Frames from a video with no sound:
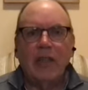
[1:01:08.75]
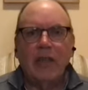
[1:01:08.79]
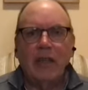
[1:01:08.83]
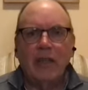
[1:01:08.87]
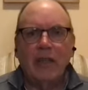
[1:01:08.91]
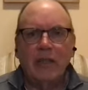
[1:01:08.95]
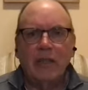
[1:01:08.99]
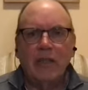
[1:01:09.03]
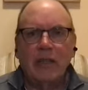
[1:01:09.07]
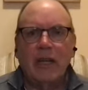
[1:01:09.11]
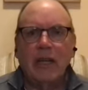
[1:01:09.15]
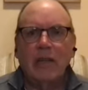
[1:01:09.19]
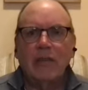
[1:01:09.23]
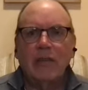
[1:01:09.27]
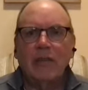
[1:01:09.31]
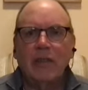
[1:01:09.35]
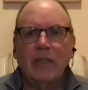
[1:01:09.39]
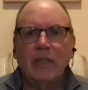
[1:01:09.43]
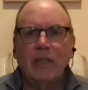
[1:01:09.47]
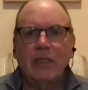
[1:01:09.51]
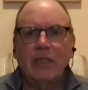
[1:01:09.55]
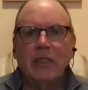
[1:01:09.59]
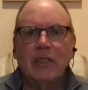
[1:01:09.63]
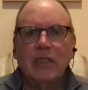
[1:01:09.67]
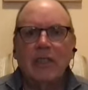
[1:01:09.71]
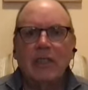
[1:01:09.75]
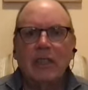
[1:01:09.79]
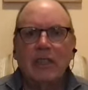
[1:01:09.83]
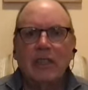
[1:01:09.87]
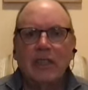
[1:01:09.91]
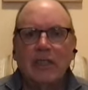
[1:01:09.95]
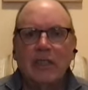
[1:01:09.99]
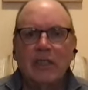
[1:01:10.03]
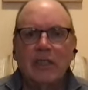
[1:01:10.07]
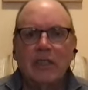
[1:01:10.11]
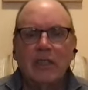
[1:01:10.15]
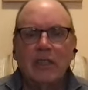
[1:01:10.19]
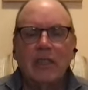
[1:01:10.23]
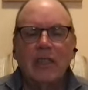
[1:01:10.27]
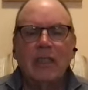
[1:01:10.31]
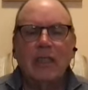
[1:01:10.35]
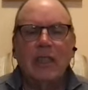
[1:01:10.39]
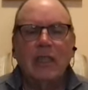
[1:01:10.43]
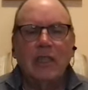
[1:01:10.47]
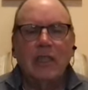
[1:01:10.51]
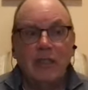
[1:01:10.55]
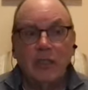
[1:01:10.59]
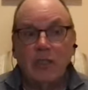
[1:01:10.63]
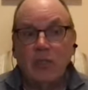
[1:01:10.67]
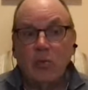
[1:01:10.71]
and our confidence that this
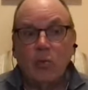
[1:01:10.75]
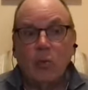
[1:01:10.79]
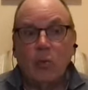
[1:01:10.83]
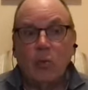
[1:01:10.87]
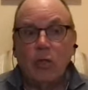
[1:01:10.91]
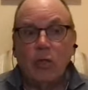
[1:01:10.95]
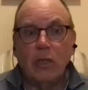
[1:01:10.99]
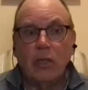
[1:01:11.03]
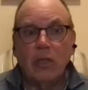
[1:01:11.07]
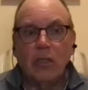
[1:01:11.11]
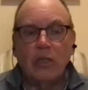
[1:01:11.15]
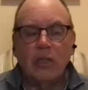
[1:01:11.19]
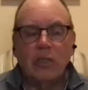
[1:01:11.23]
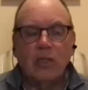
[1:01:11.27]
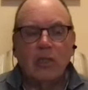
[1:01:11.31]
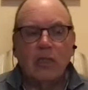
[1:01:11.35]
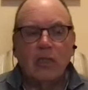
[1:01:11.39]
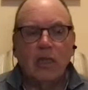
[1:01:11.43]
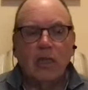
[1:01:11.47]
this works